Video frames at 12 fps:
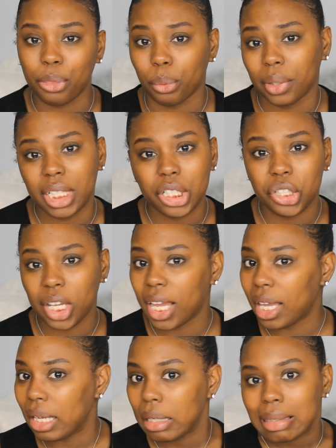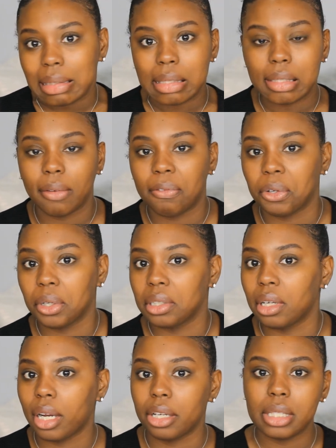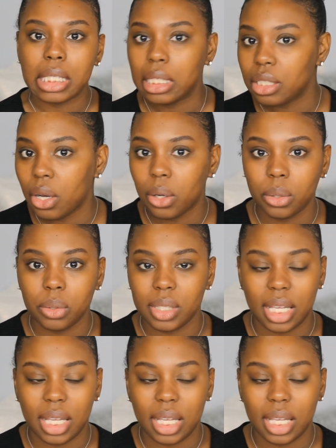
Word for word: 3 shades for darker skin tones.